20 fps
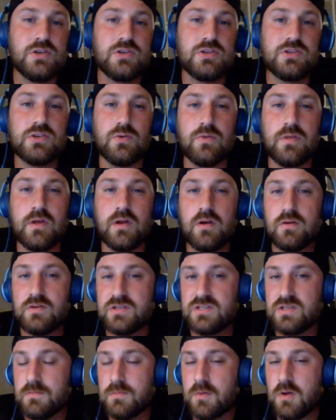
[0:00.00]
So there are
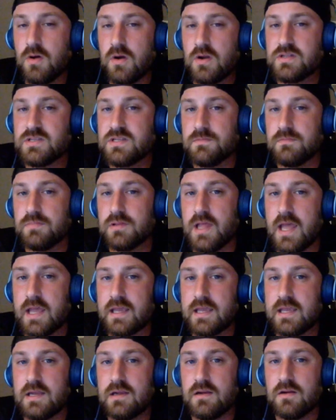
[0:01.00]
some cards in
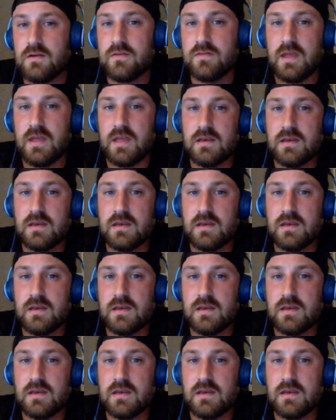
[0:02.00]
black here that